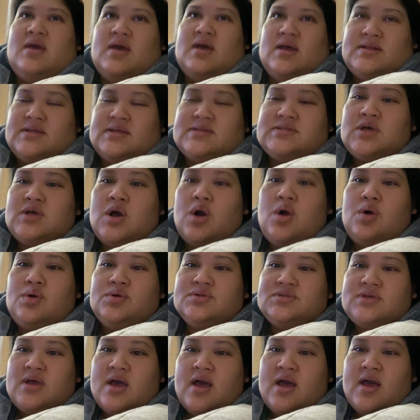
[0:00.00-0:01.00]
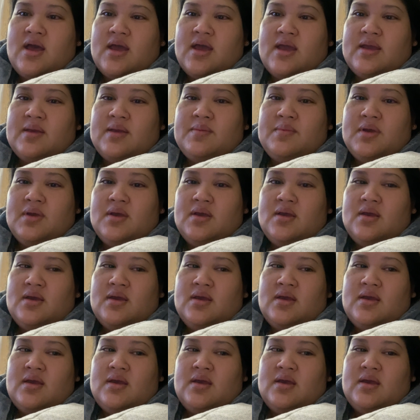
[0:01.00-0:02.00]
this whole time,
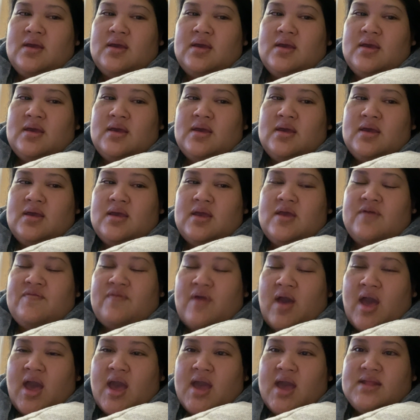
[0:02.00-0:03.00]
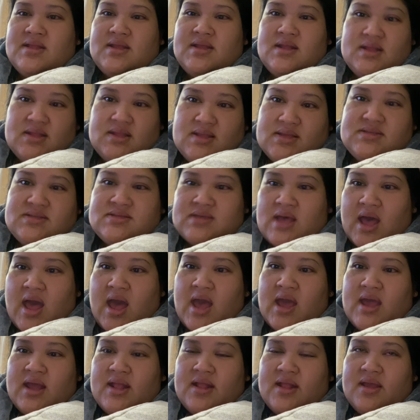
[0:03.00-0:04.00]
if I didn't
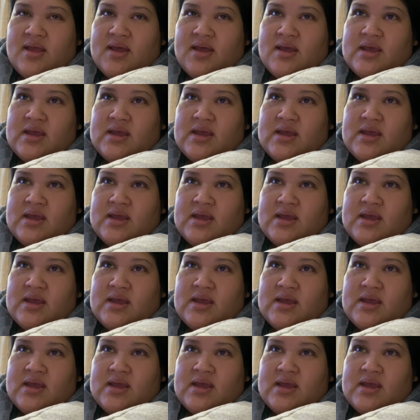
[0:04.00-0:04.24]
decide